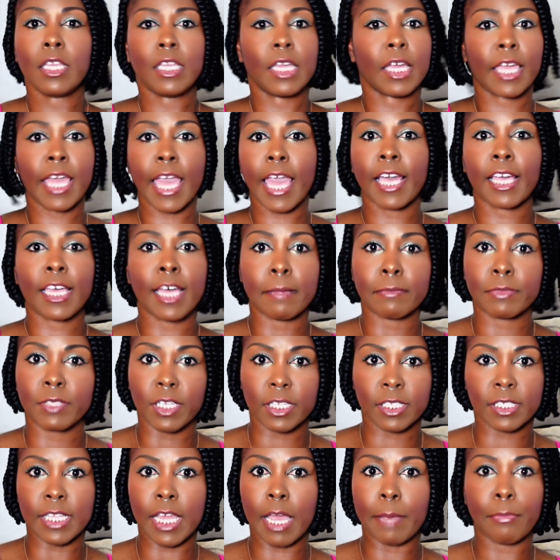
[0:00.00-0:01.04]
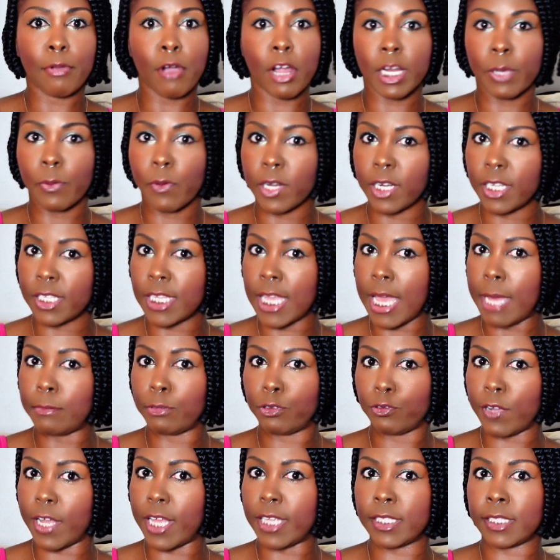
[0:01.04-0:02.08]
You can't come to the same party wearing the same
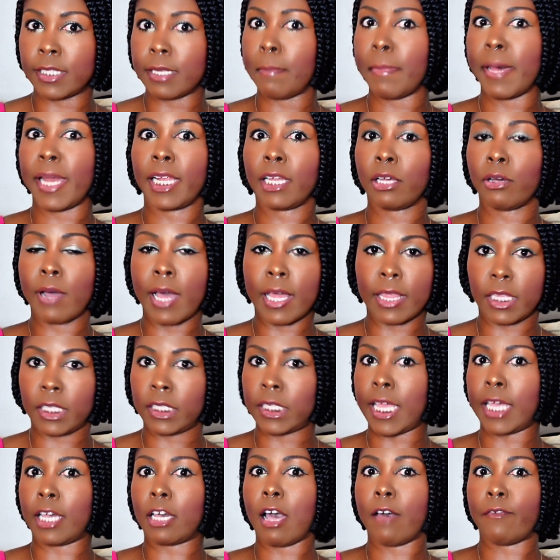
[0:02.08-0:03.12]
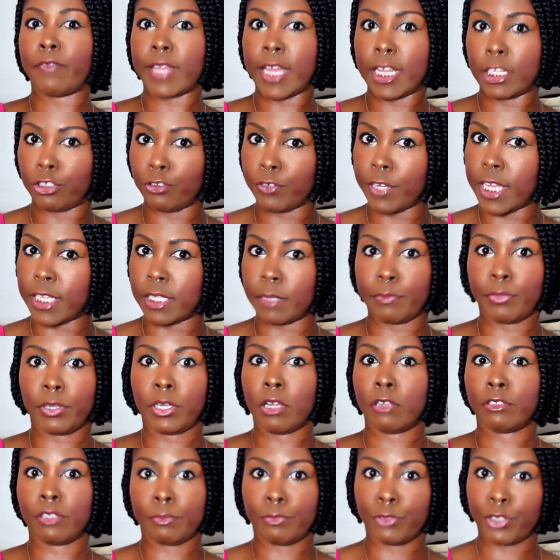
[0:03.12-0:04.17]
dress. Somebody gonna have to take off that dress and put
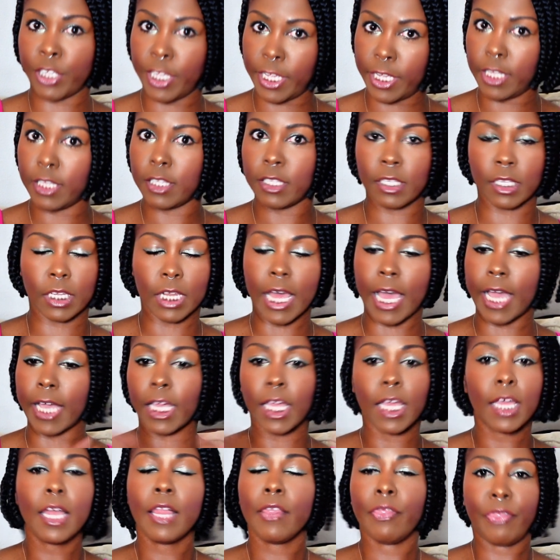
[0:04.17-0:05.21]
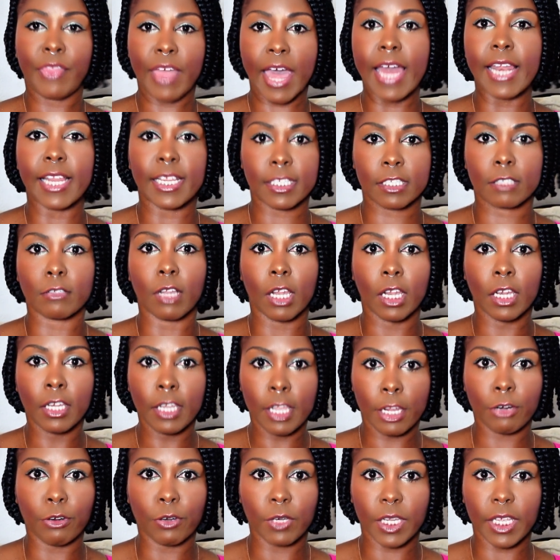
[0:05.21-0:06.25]
on some jeans. Like, that is
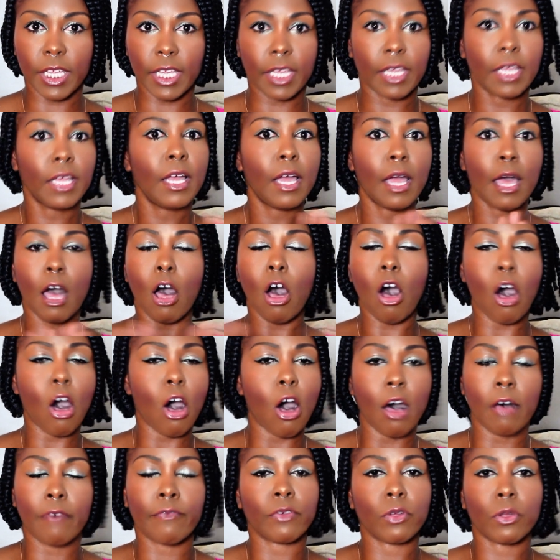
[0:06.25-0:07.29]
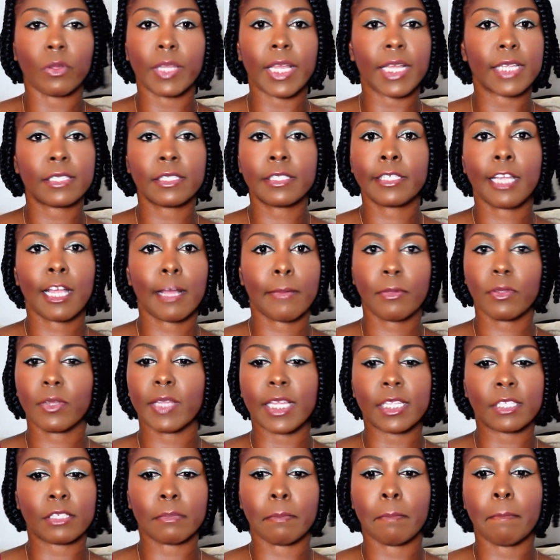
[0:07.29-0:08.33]
literally awful. That's terrible.
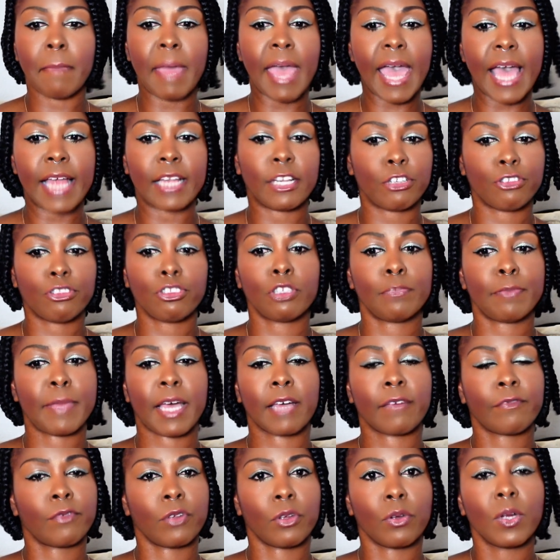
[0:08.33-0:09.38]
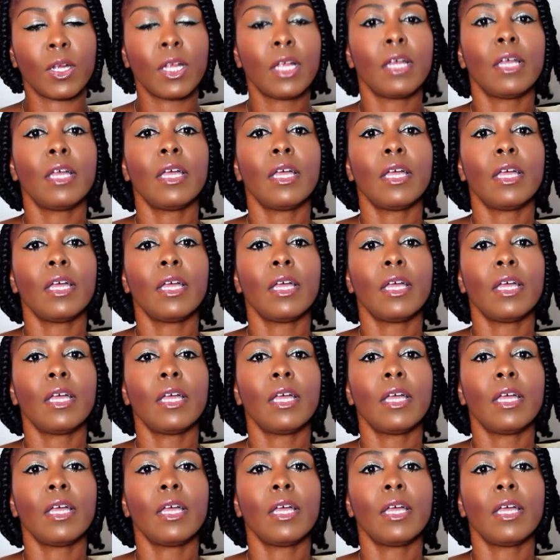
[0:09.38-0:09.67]
That's mad disrespectful.